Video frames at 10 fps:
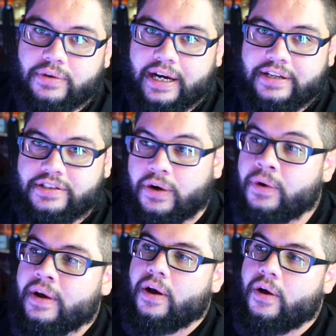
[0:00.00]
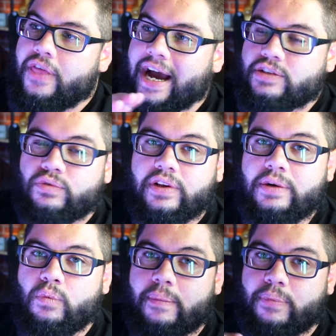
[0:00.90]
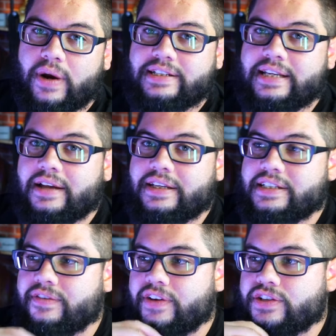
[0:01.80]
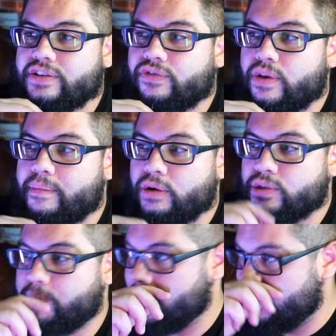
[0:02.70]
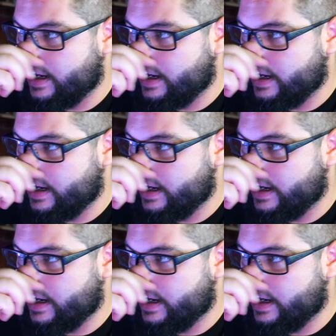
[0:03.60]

Okay, so that's really what breaks down these divisions for the most part.